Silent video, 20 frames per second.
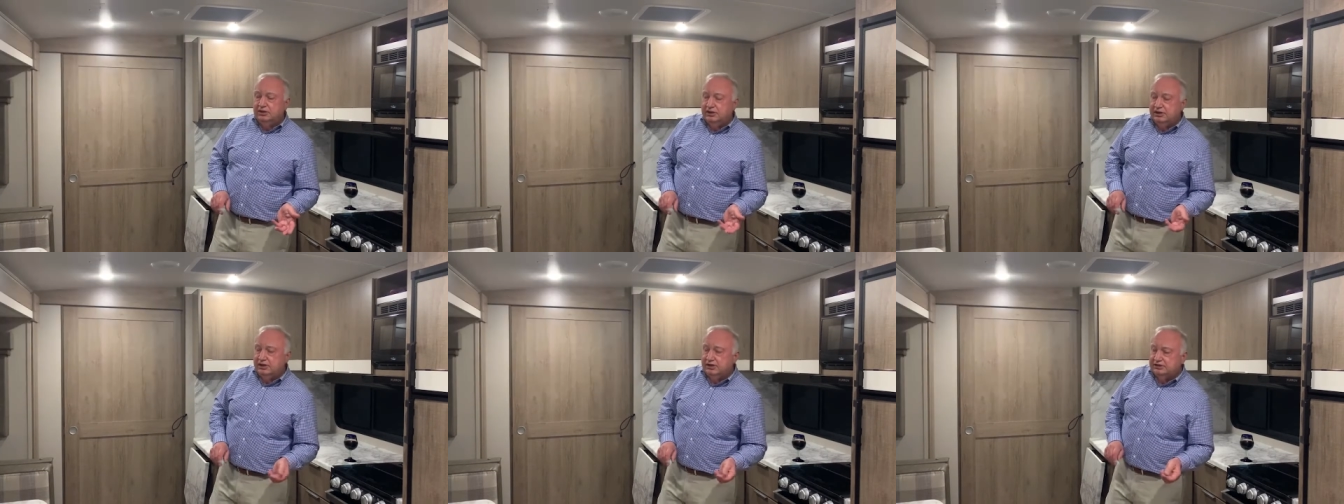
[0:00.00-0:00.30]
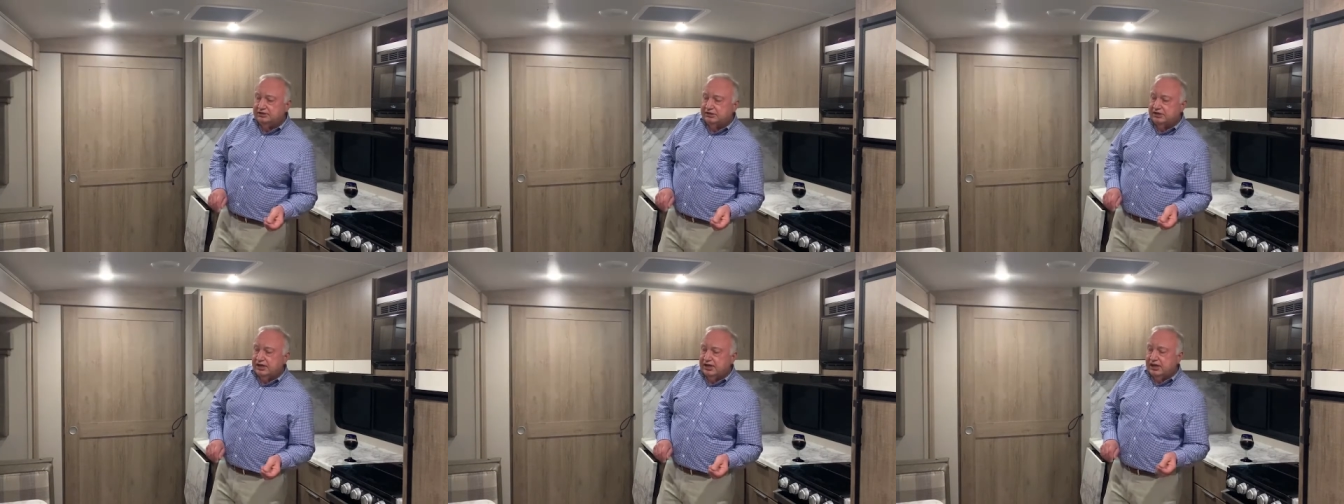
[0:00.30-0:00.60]

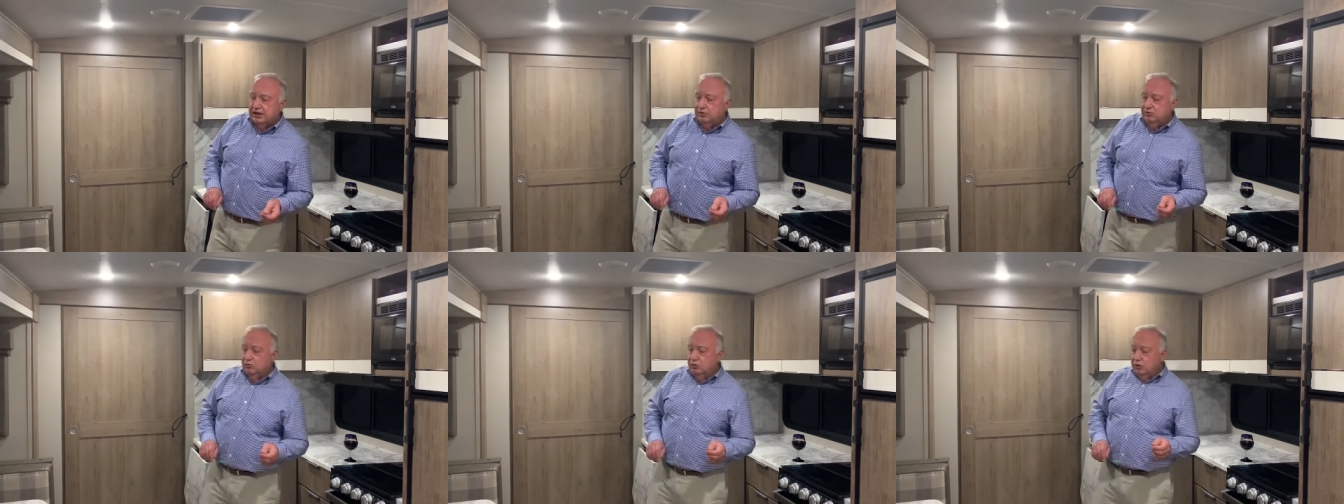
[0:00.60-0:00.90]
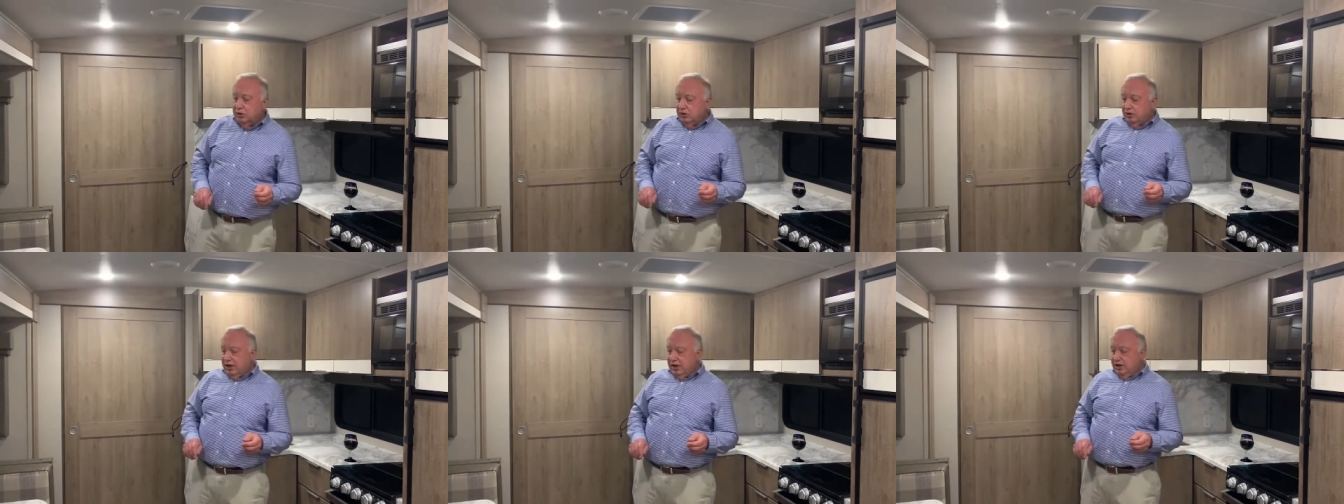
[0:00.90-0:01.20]
is that
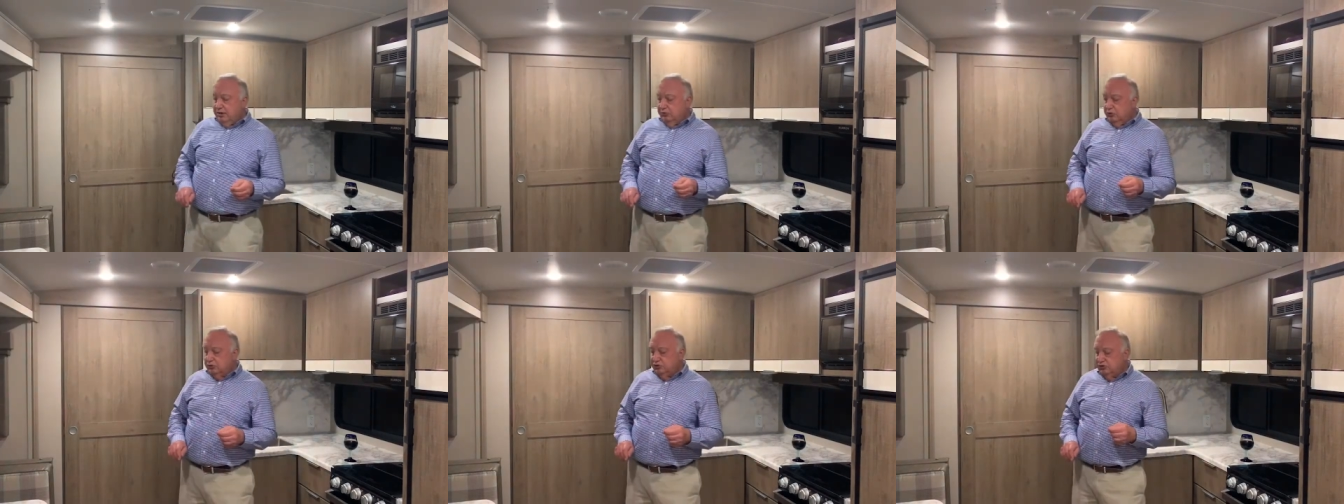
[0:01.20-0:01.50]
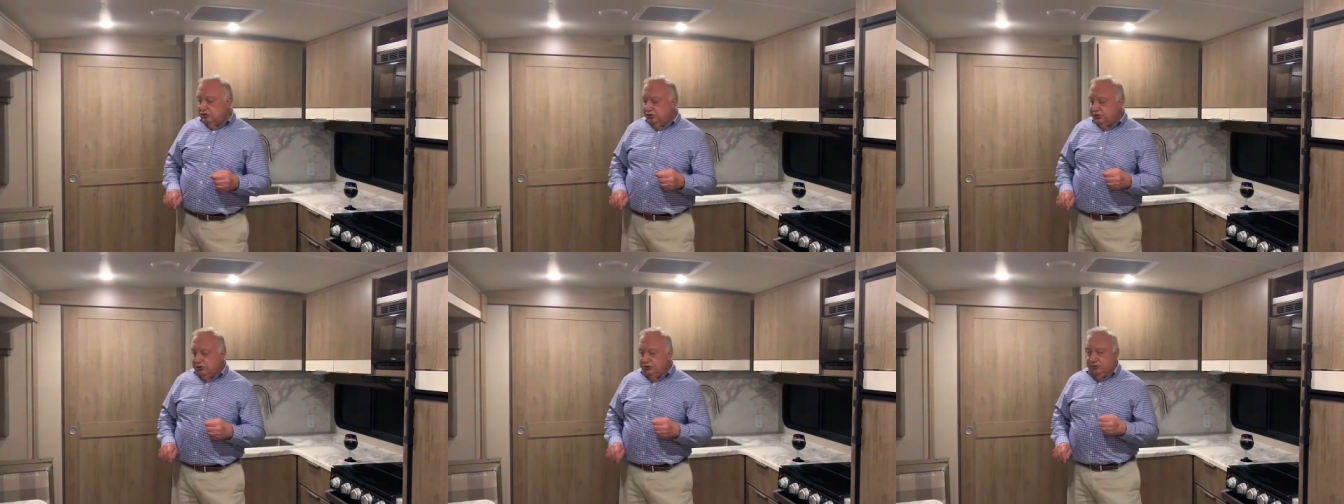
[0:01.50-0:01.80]
we're able
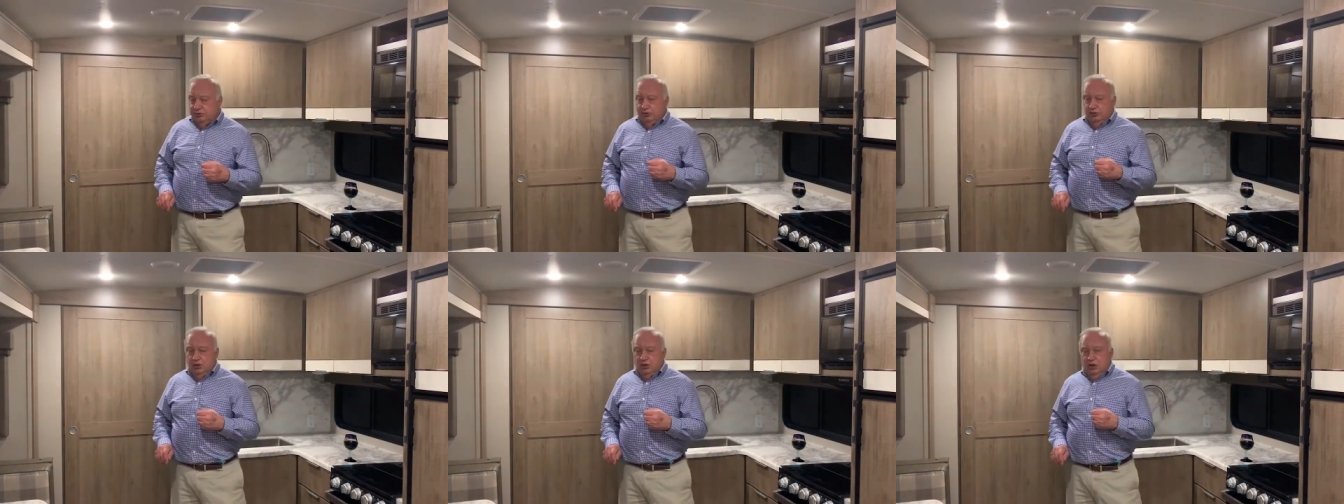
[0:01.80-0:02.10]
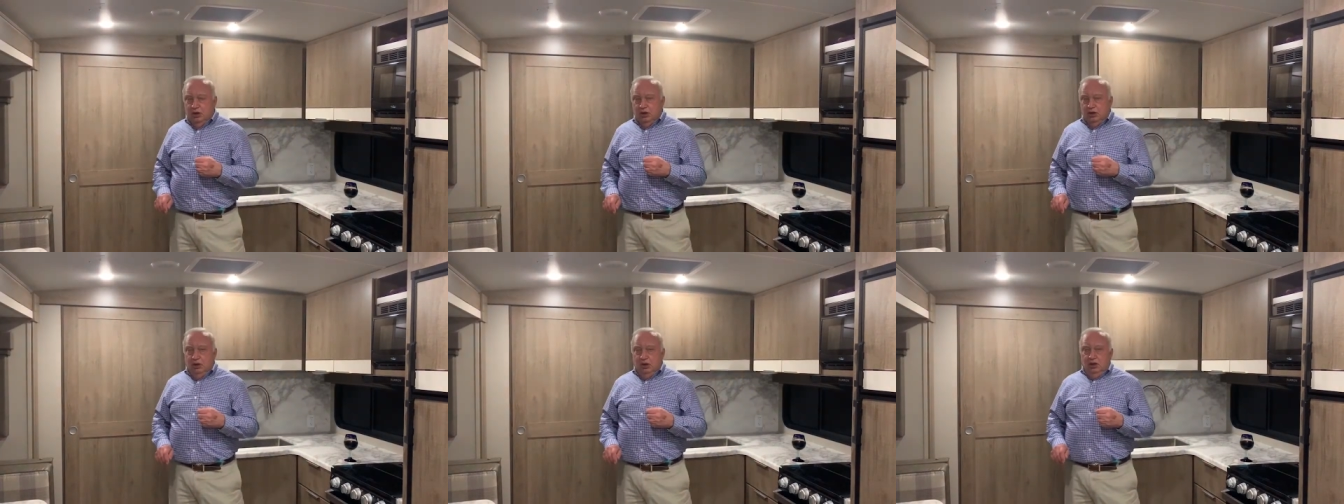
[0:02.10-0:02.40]
to
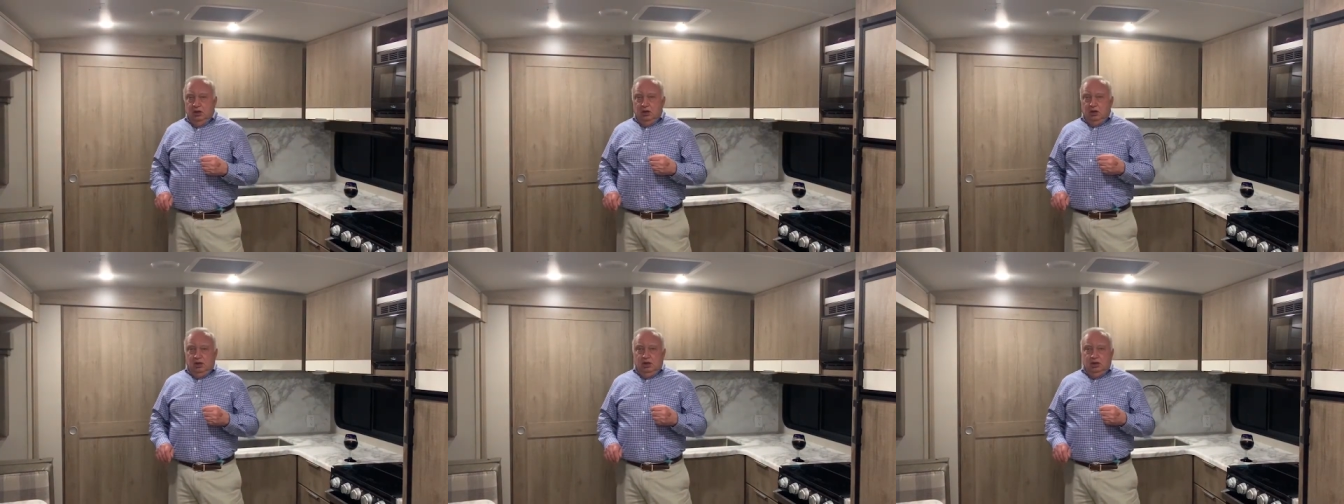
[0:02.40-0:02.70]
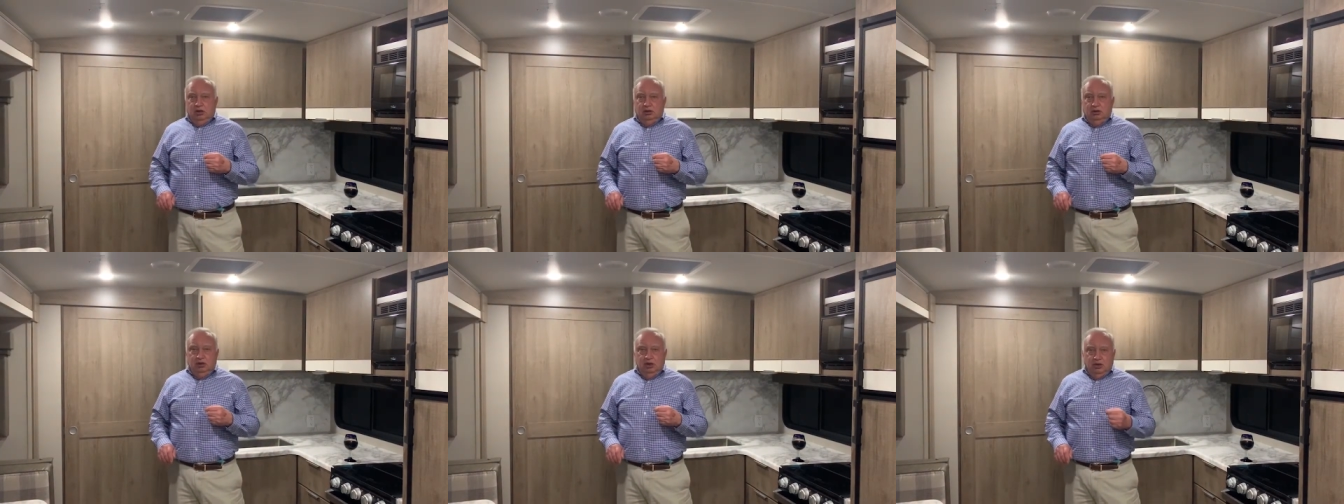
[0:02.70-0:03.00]

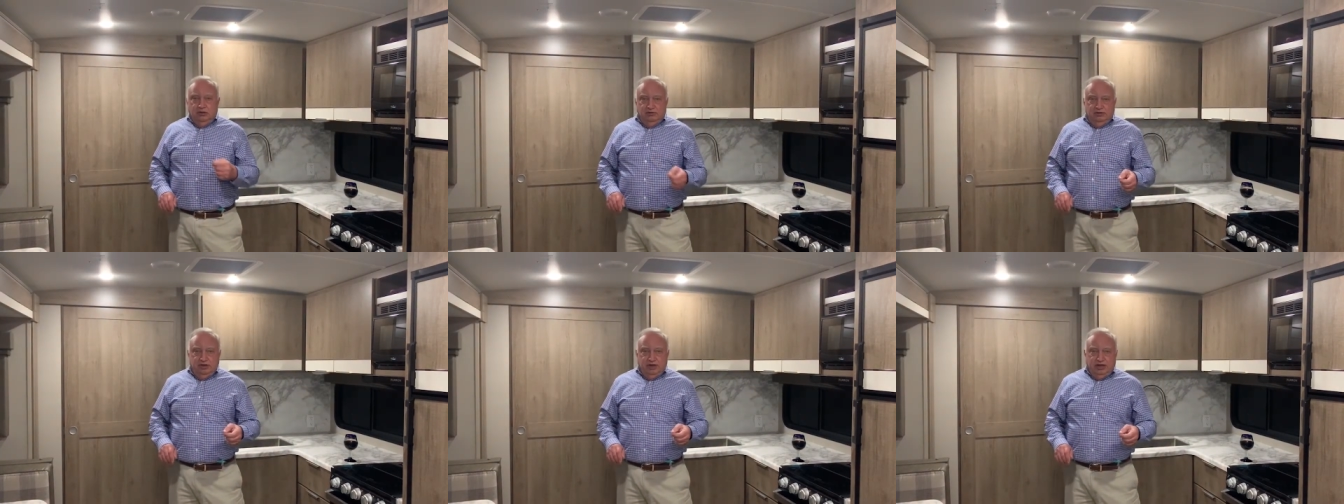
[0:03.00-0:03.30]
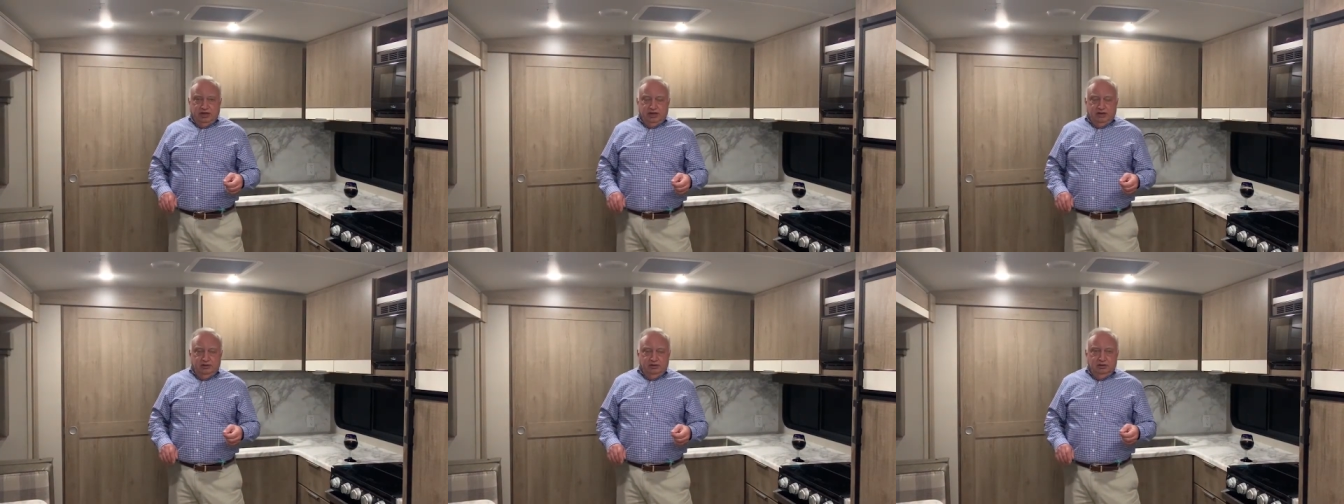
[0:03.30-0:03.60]
go
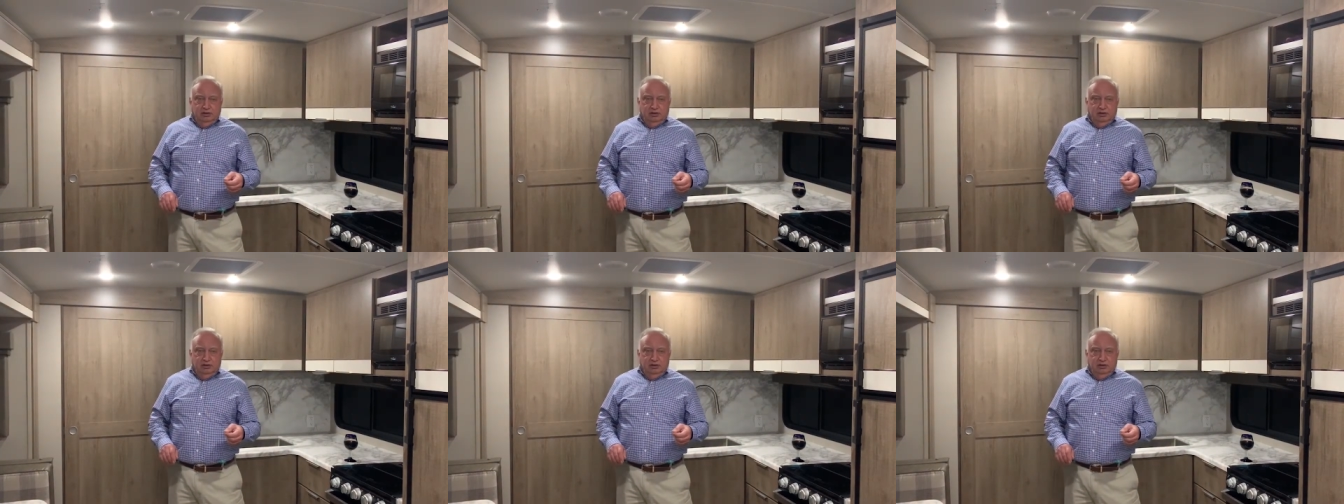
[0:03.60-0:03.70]
there,